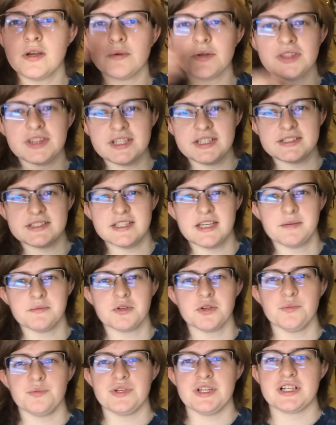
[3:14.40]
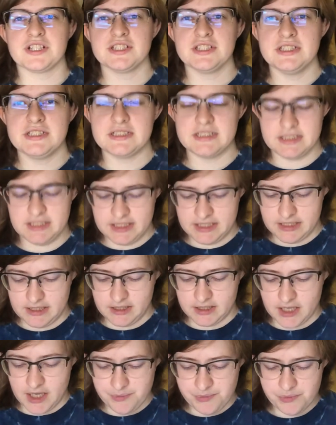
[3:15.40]
With that same group, we actually did get
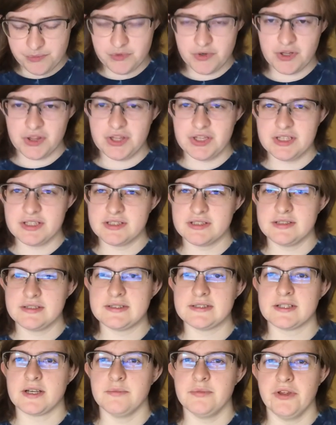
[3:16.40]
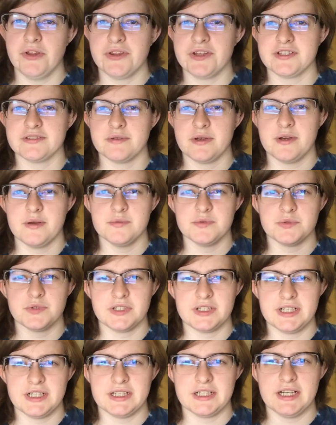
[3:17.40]
a couple more things, a couple of things my mom's
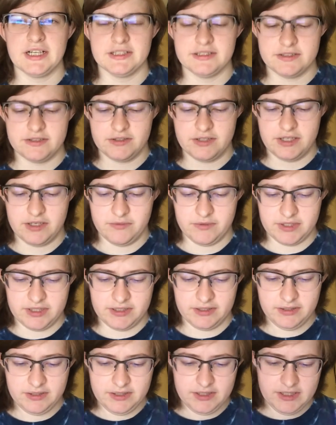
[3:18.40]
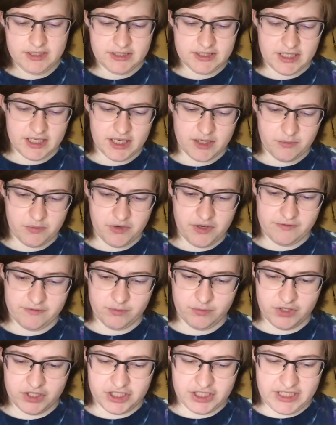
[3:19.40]
working on, so I didn't want to take them away
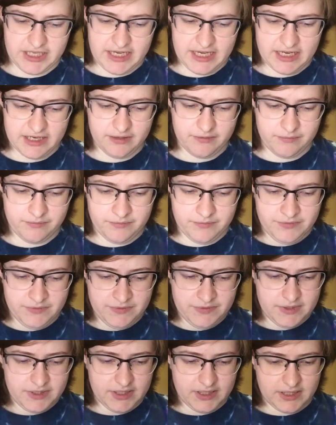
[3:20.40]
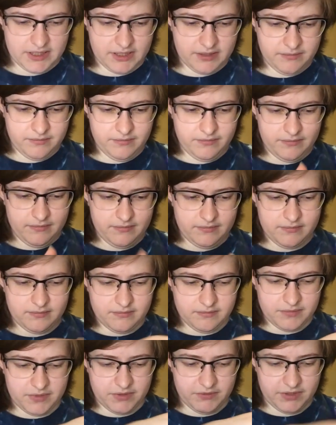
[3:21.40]
from where she had them.
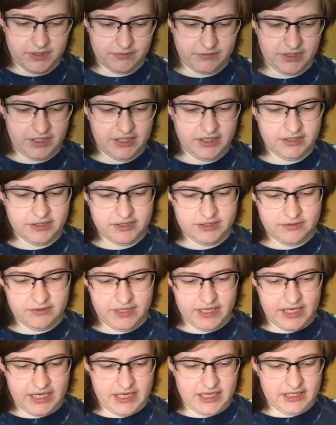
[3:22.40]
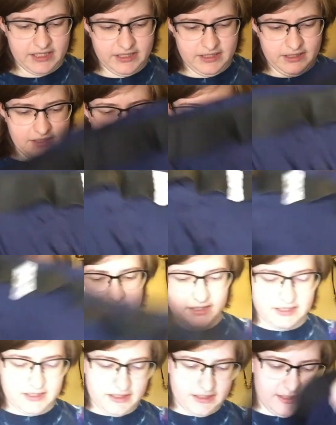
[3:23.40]
But then we also got, this is
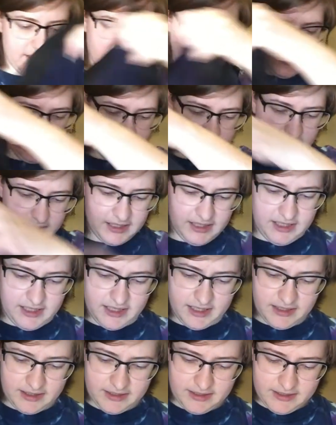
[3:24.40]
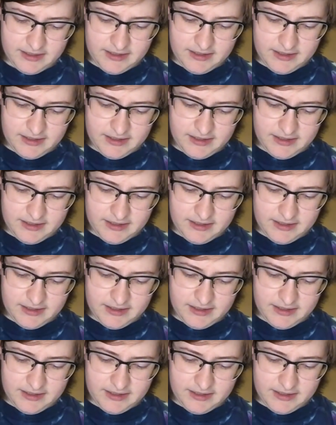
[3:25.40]
a slinky.